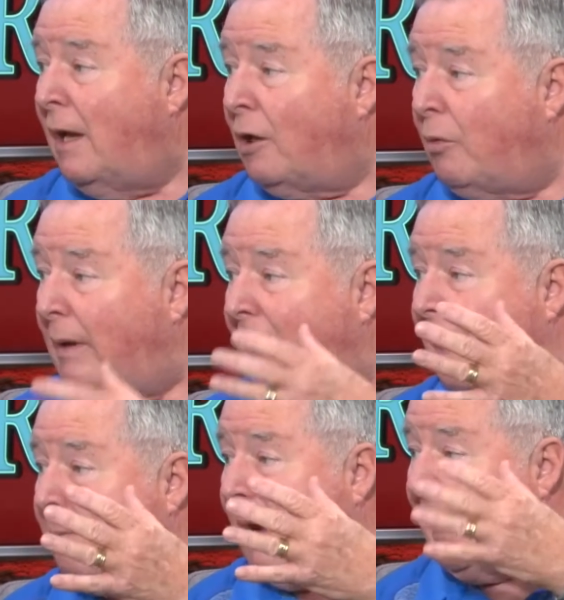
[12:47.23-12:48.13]

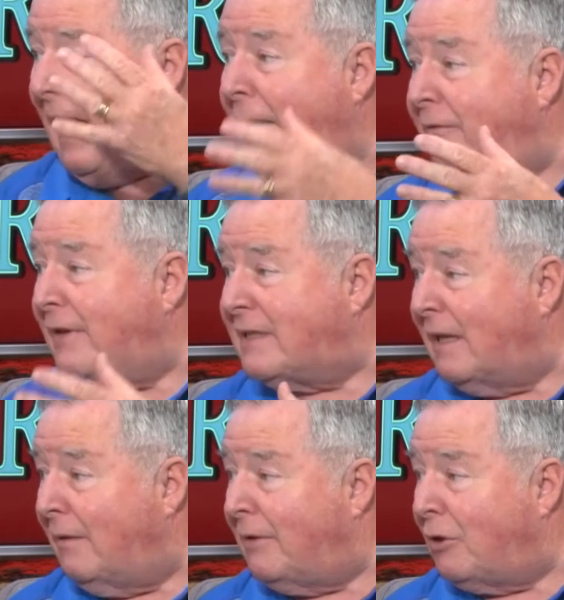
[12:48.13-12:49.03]
created by aphids
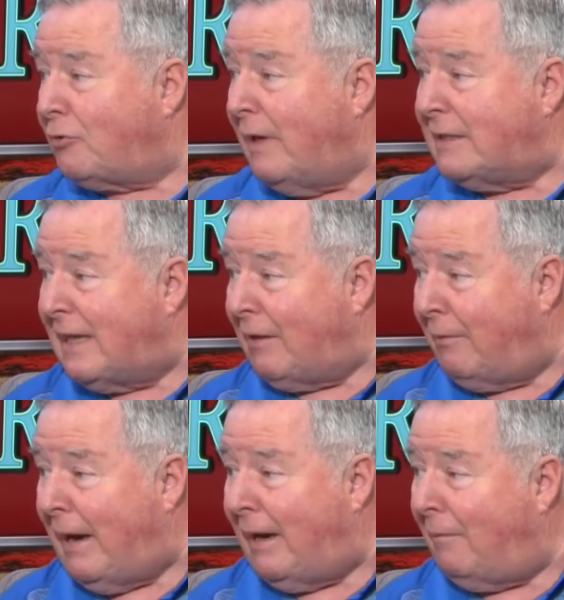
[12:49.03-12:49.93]
that live in the trees. They
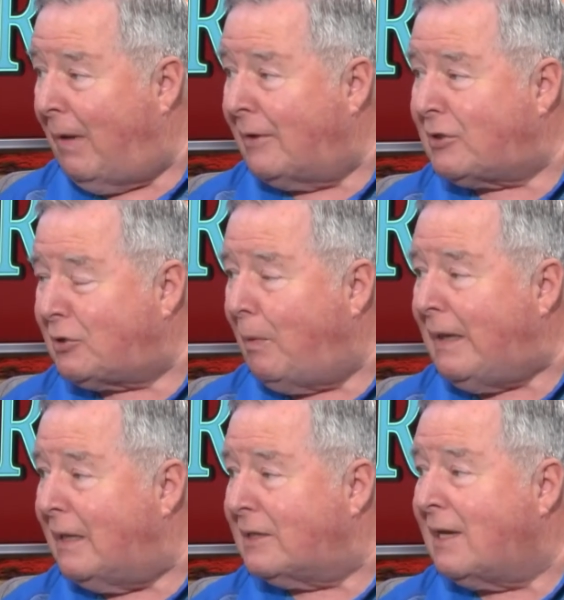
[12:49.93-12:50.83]
create a, a,
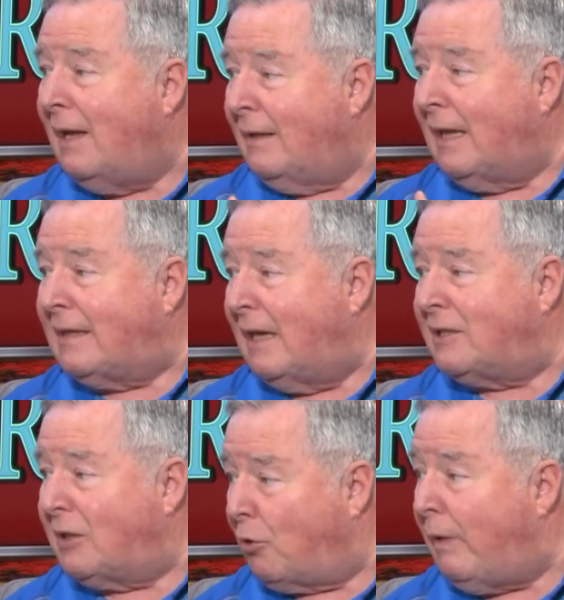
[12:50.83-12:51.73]
sweetness that they
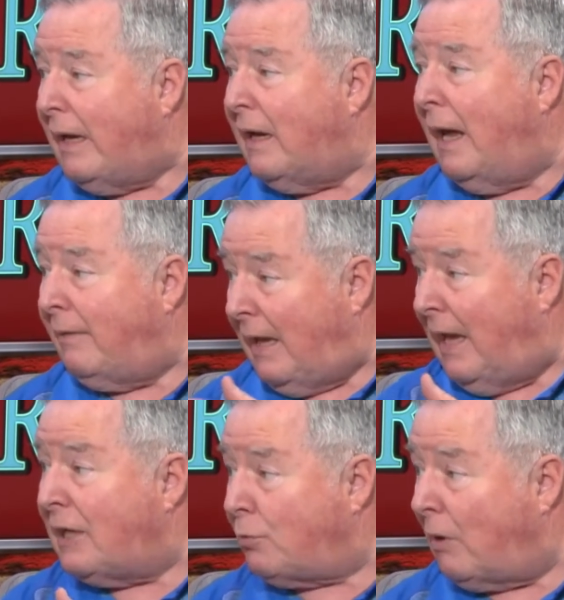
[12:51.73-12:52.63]
secrete, and the
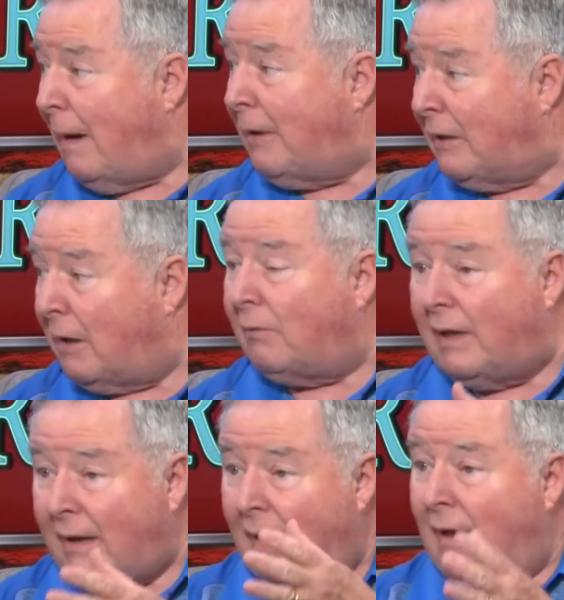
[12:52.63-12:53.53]
ants will come and
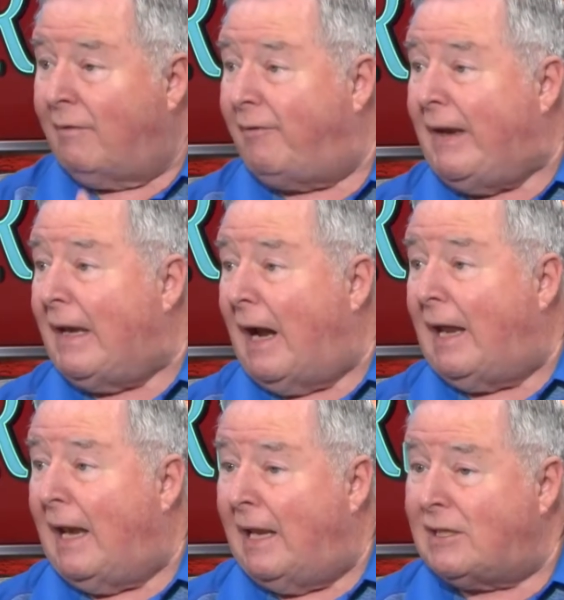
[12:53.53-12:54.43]
literally feed on
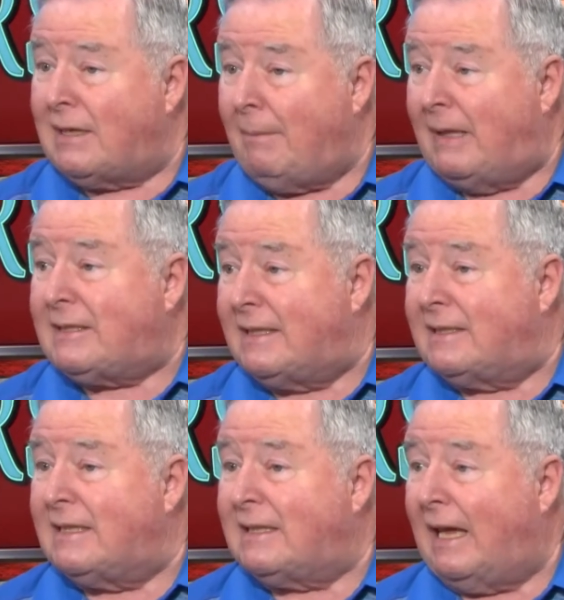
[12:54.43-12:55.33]
it. And in some
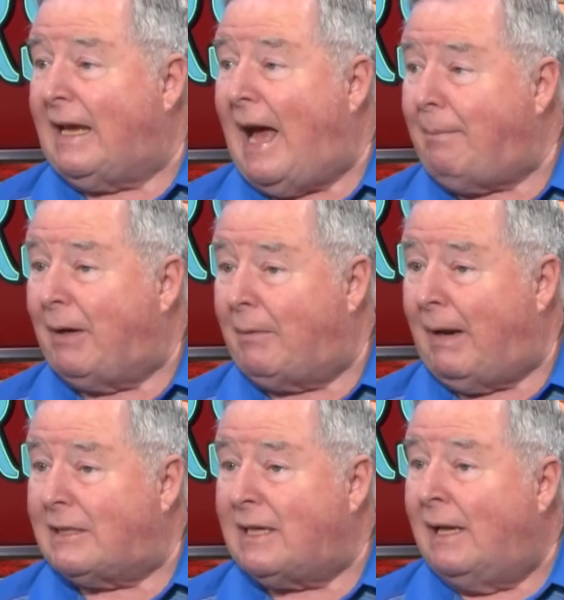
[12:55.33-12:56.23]
instances, like carpenter
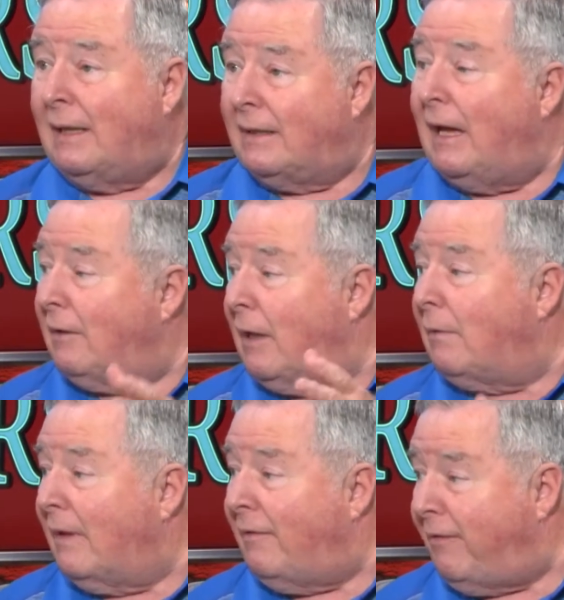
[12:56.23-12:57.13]
ants, they'll
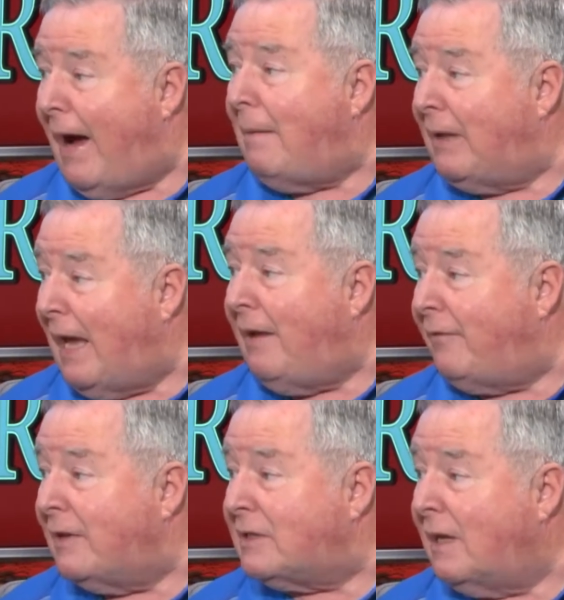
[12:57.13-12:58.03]
literally farm the
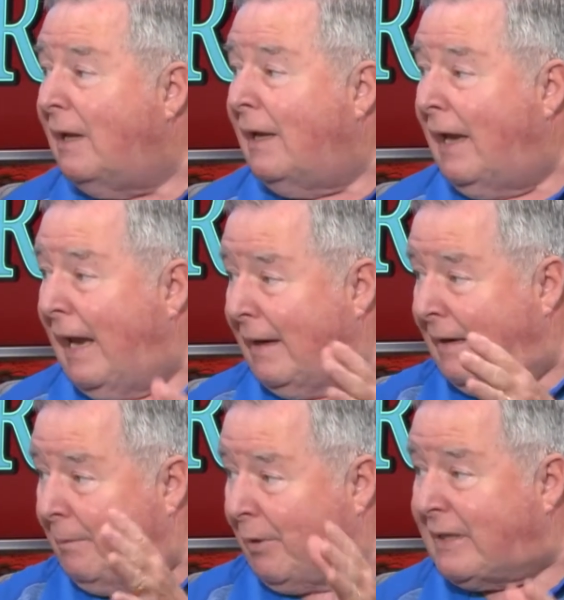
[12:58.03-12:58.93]
aphids and,
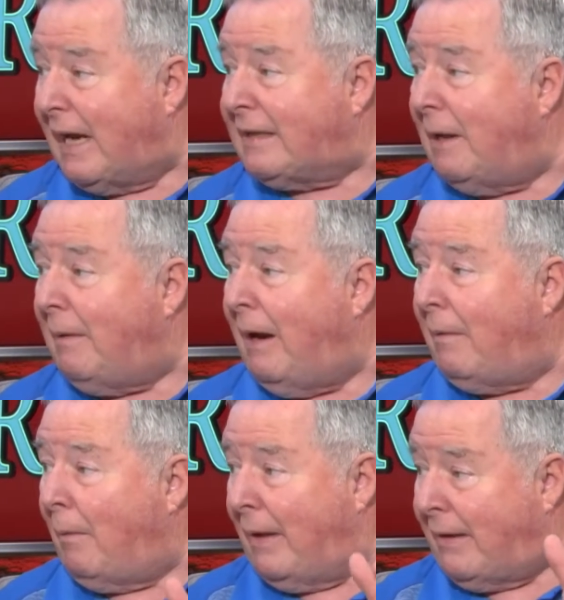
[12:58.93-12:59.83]
and protect their
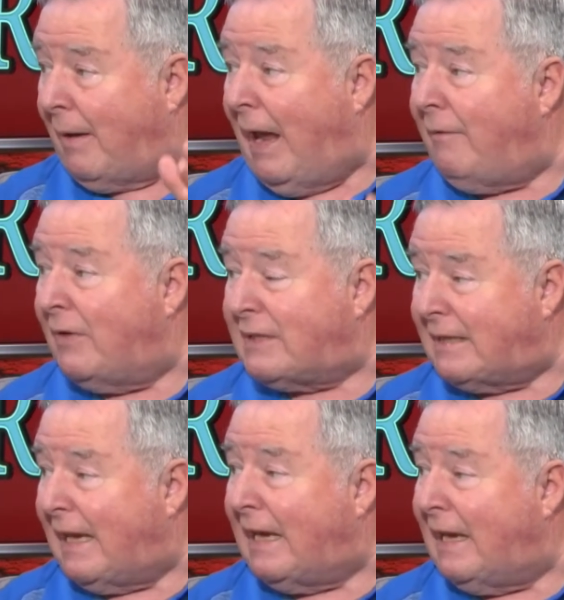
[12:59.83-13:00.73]
area where there are aphids that
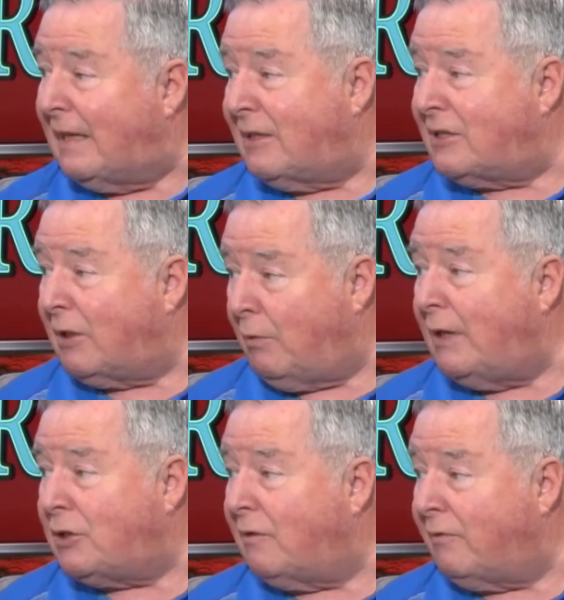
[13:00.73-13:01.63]
they can get the
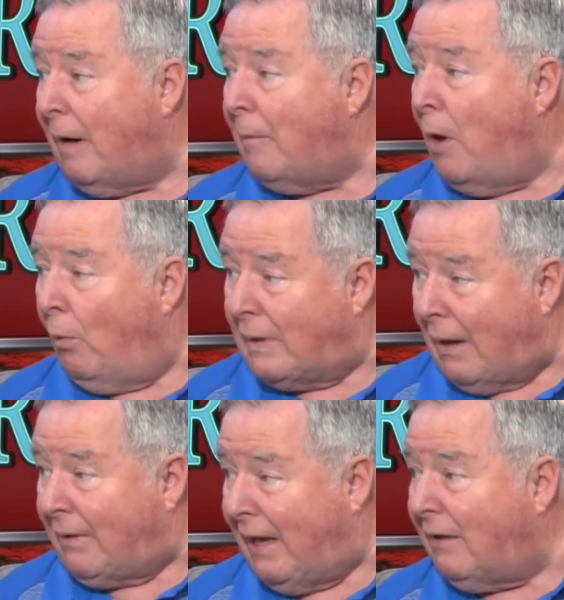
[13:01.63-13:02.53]
secretion from
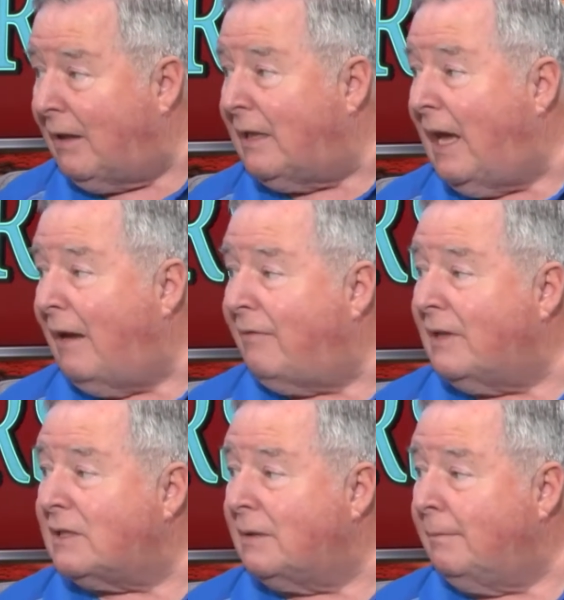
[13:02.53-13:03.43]
without killing the aphids